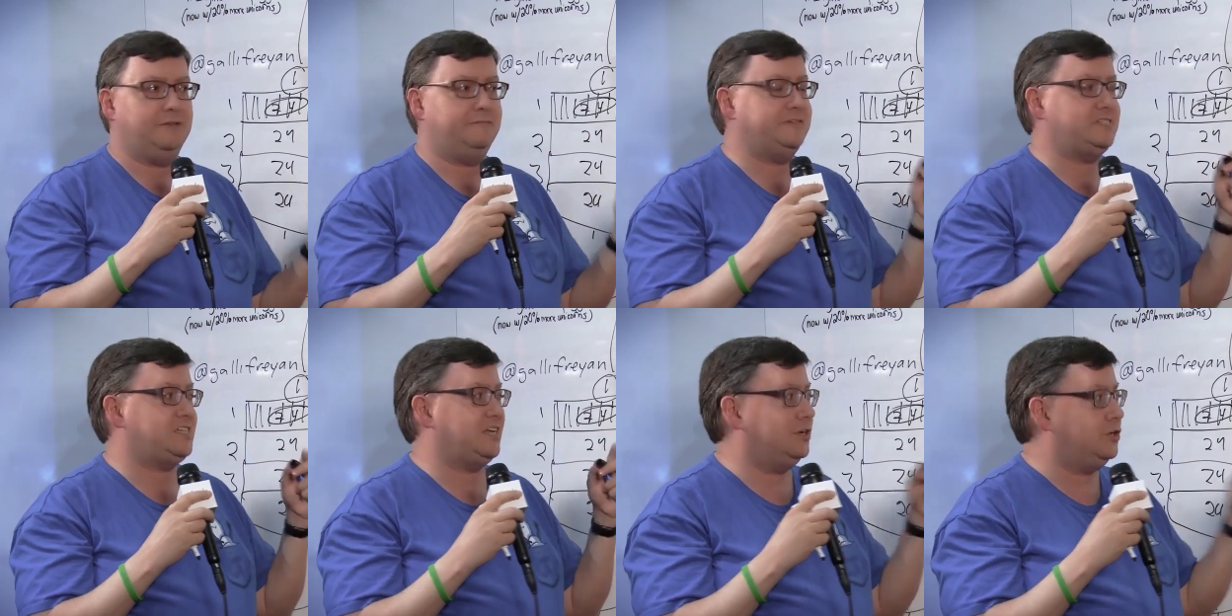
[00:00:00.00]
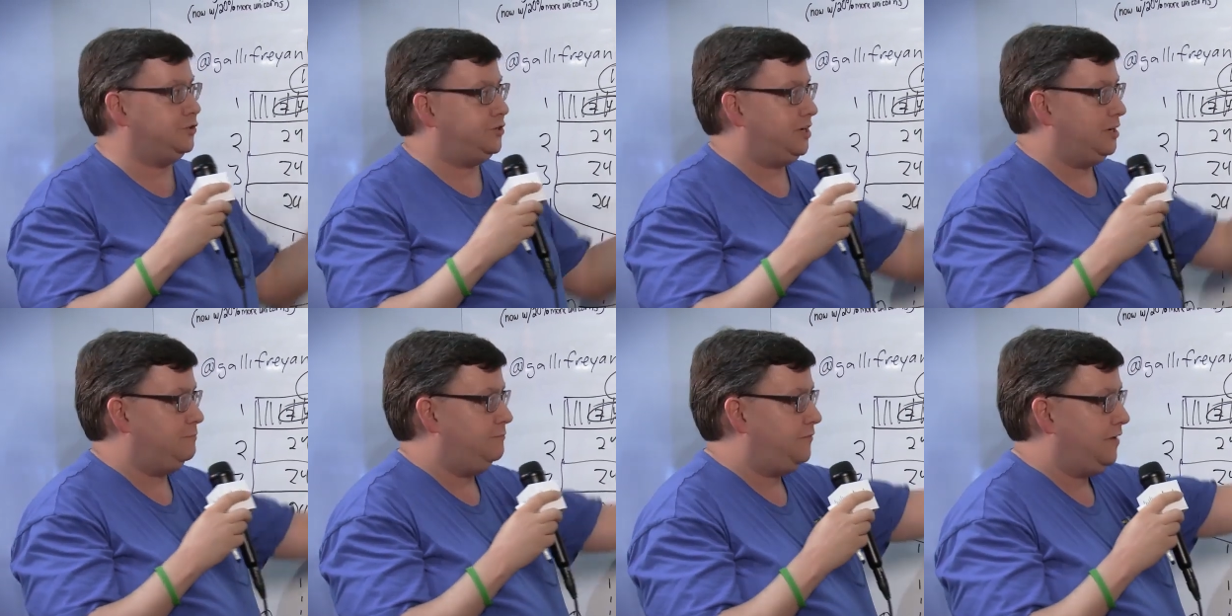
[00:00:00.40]
If a single
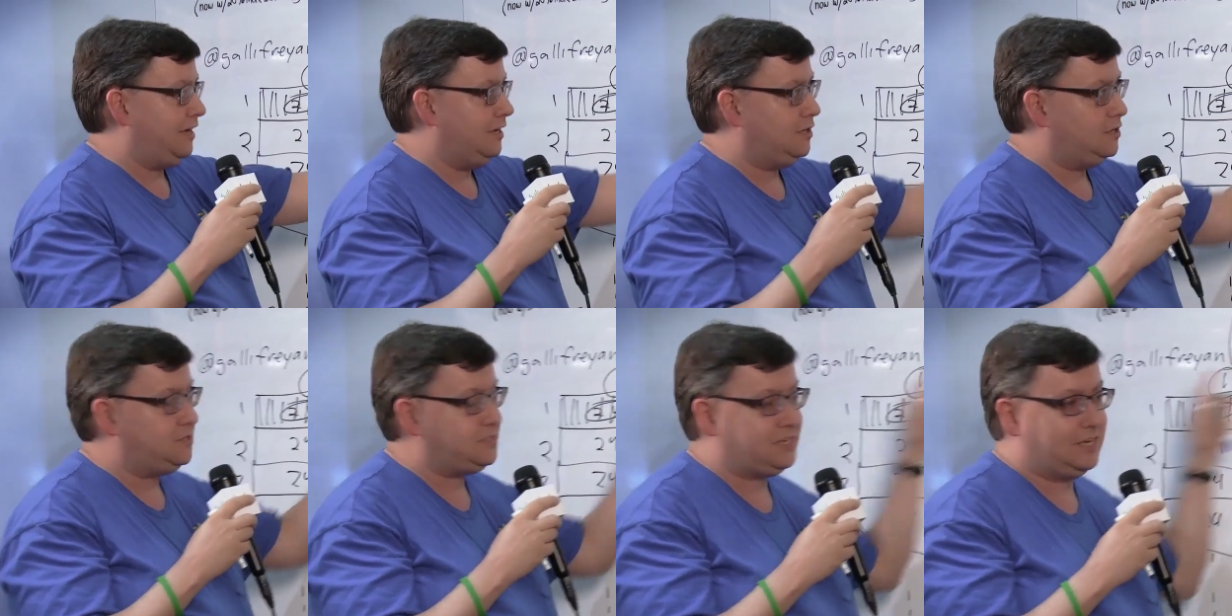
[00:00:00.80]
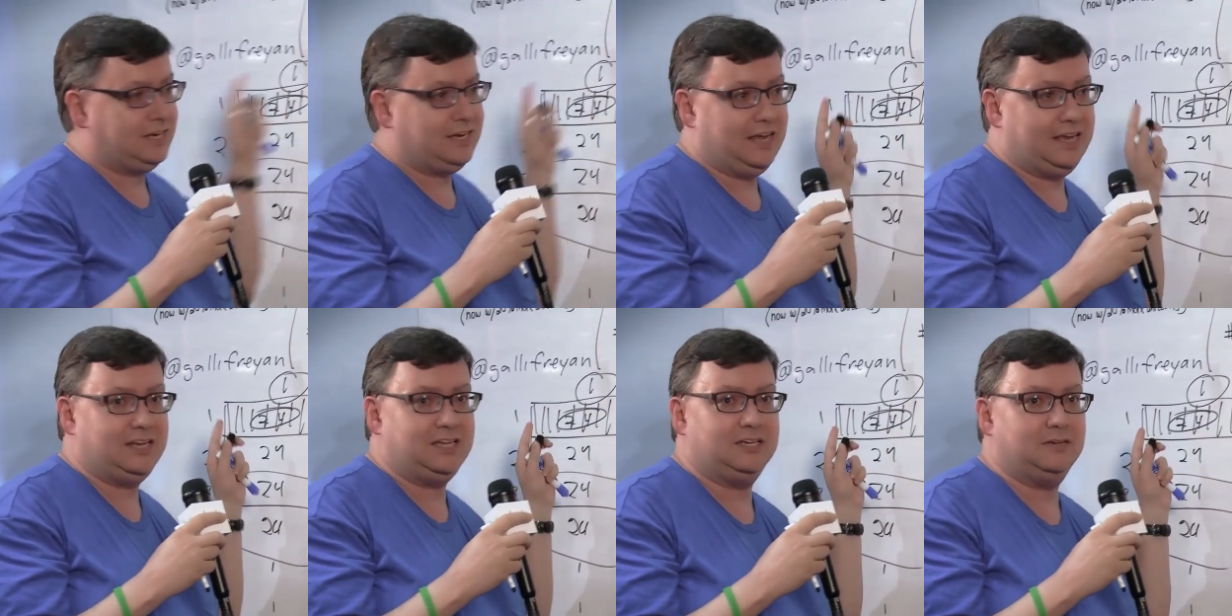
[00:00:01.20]
DIMM fails in
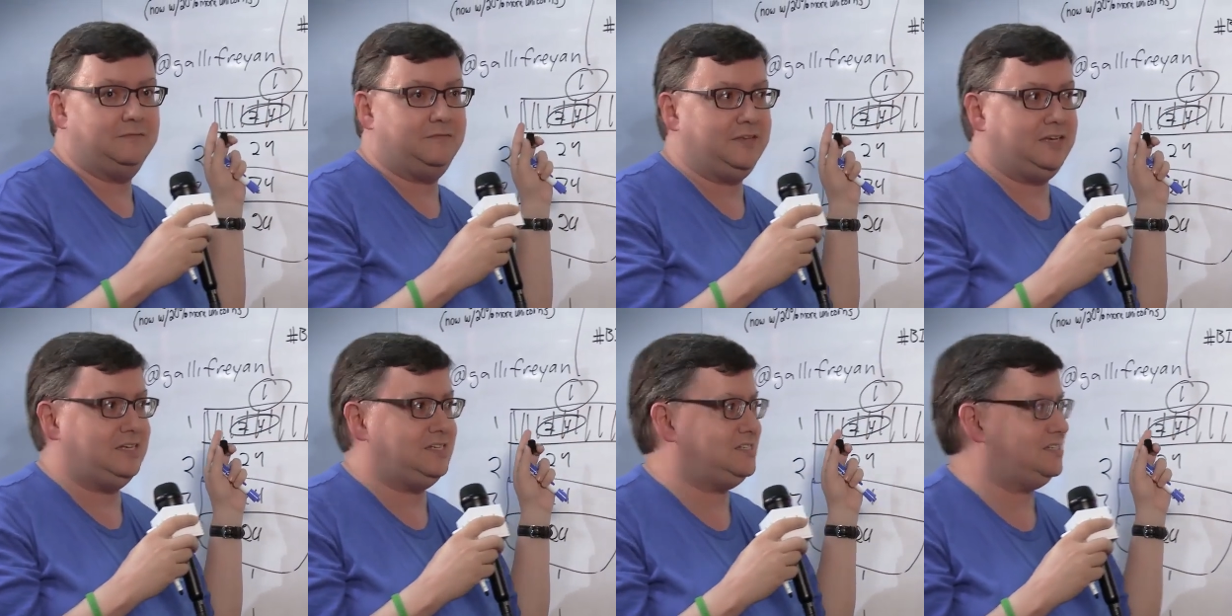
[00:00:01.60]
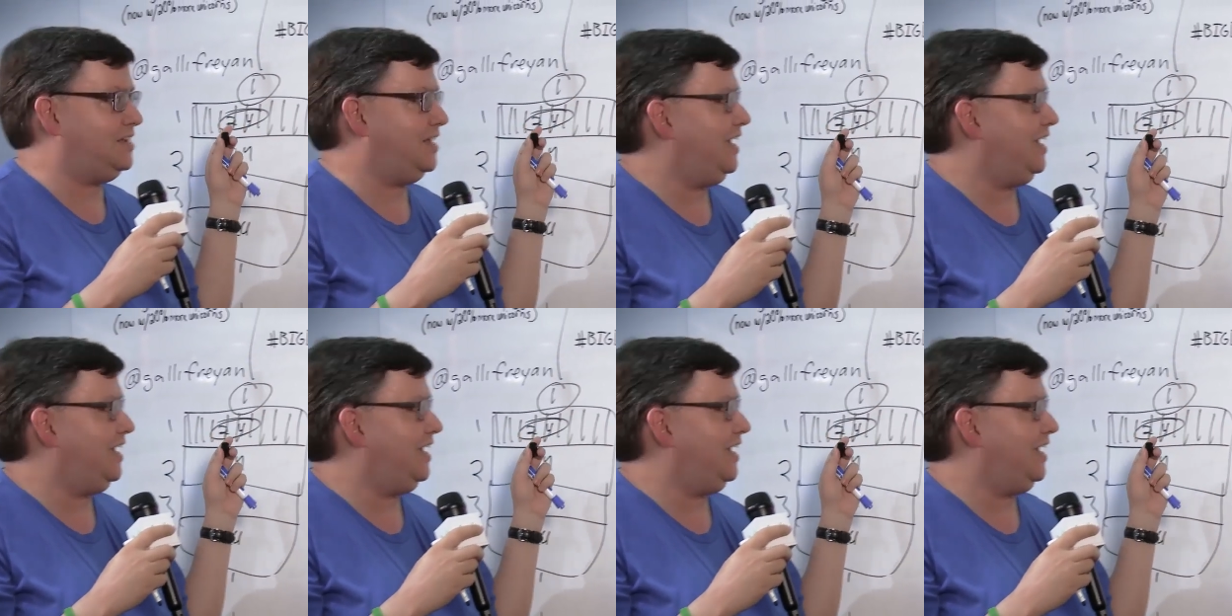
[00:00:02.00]
any of these